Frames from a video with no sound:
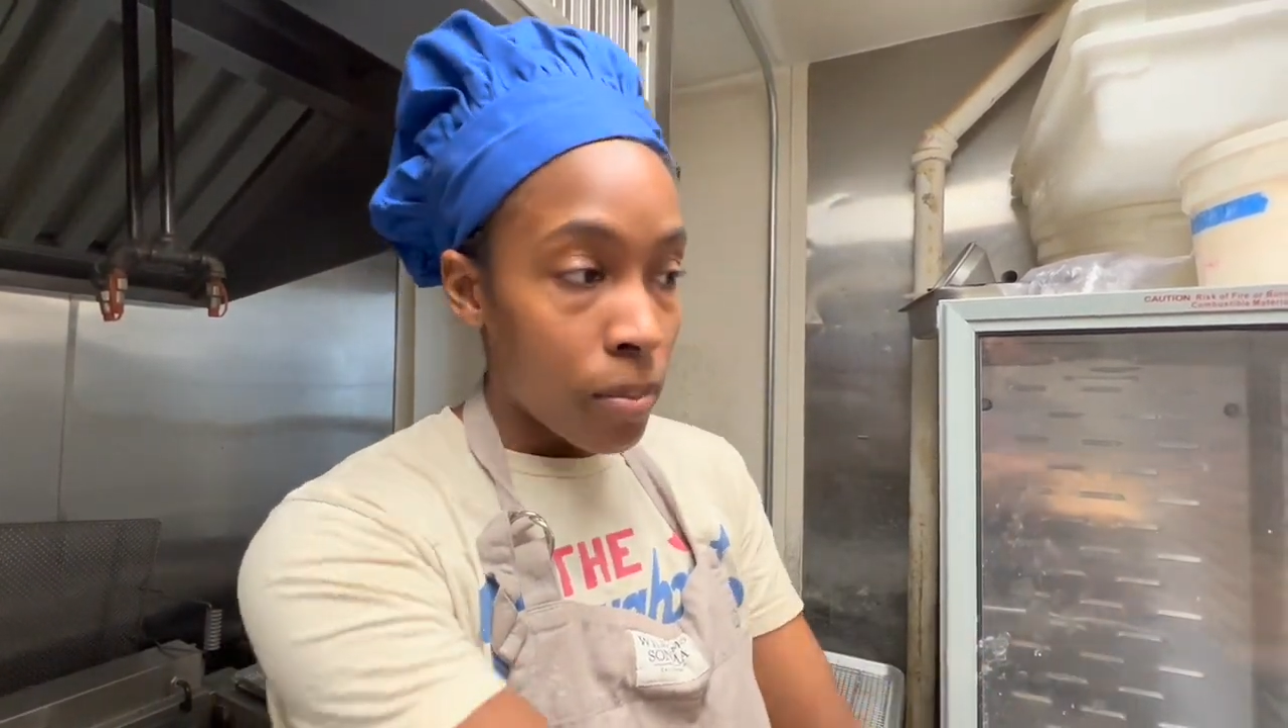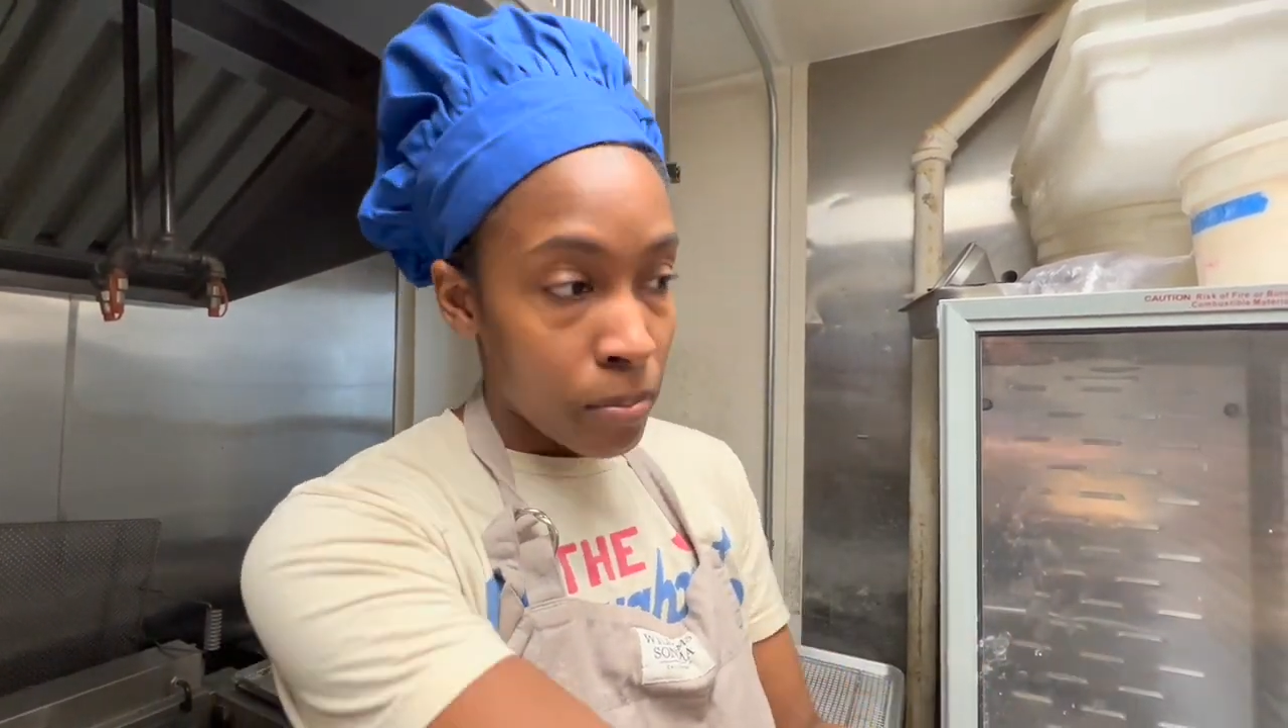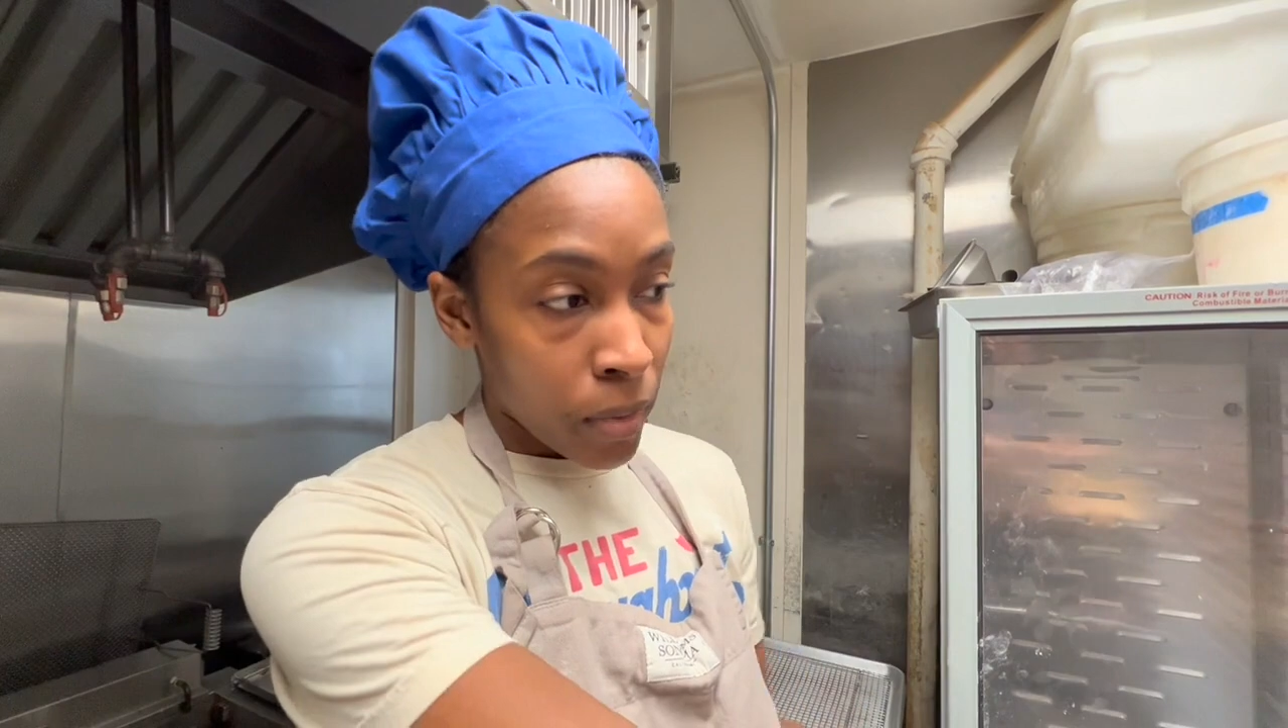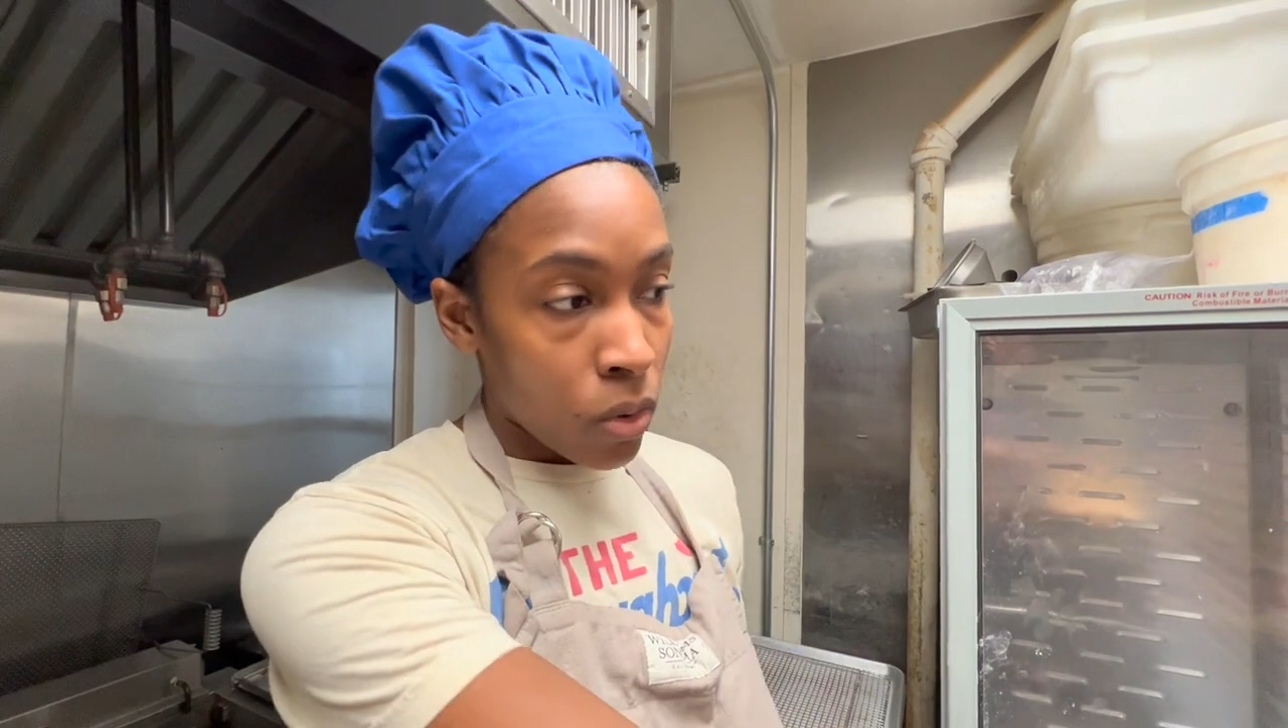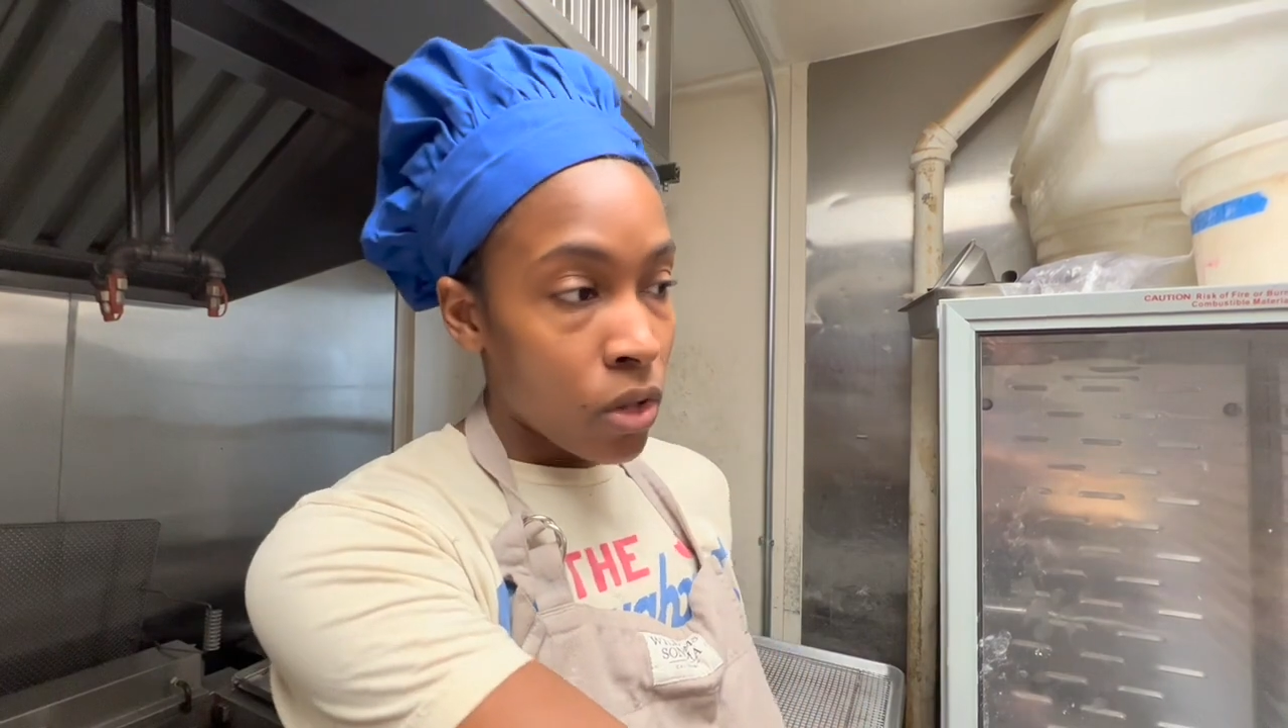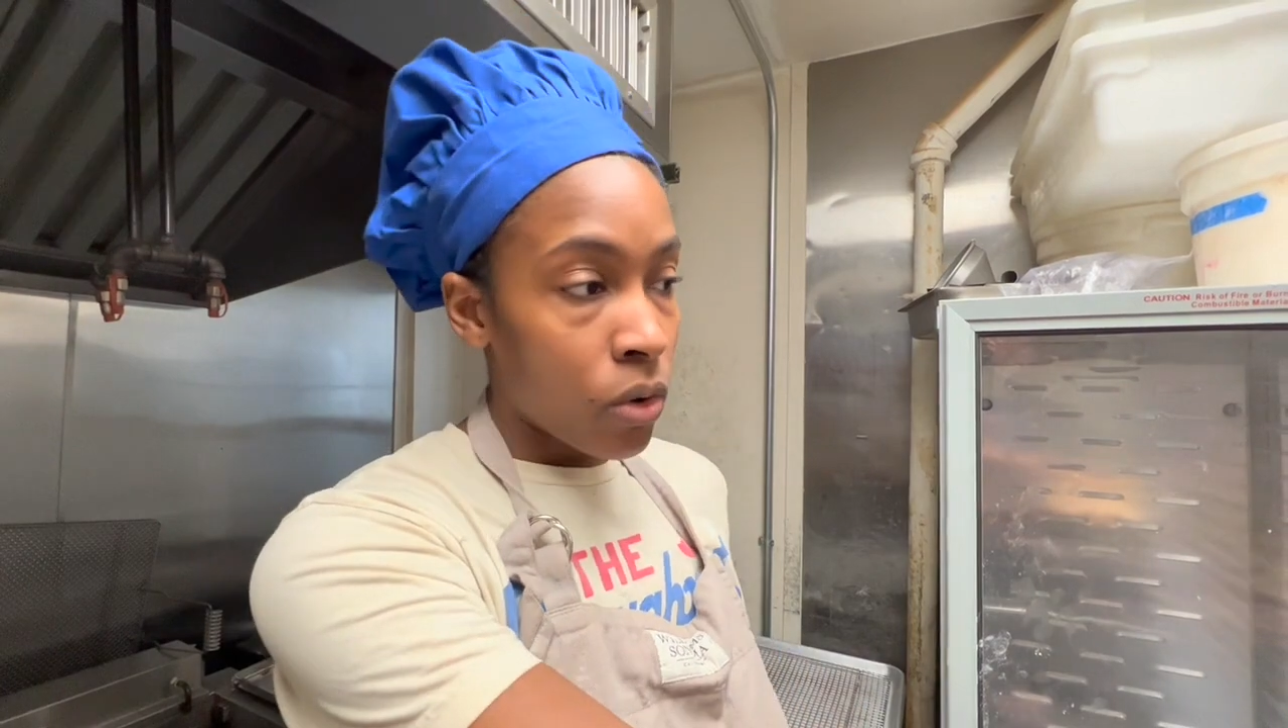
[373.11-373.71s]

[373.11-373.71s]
bowl